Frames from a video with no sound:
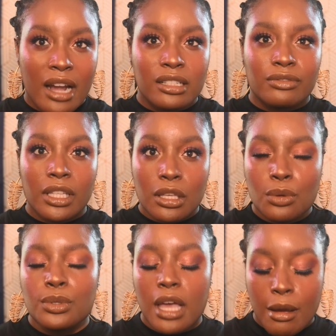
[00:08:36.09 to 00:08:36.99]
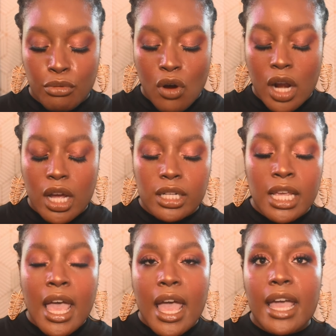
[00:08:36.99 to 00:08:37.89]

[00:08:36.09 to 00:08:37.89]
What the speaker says: actively use that product.